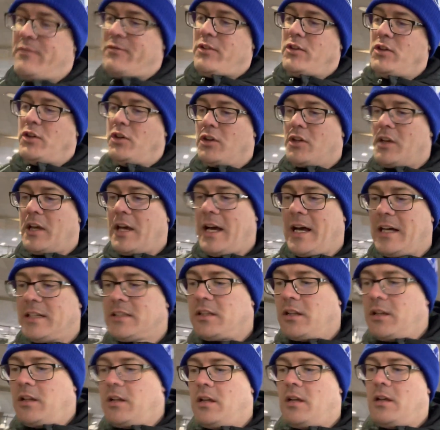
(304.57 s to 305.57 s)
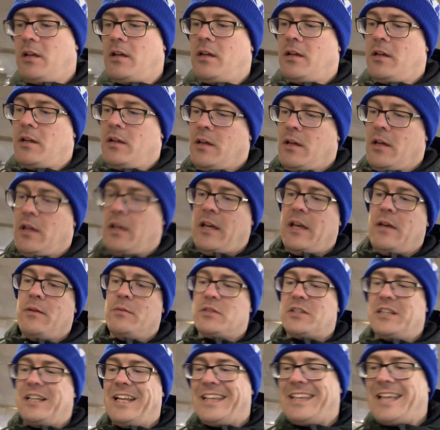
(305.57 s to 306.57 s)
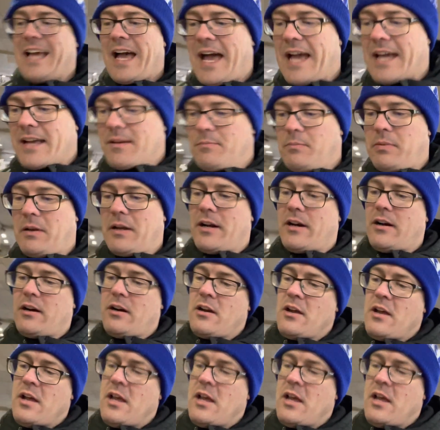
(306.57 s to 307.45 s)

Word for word: for Newcastle. He was an attacking player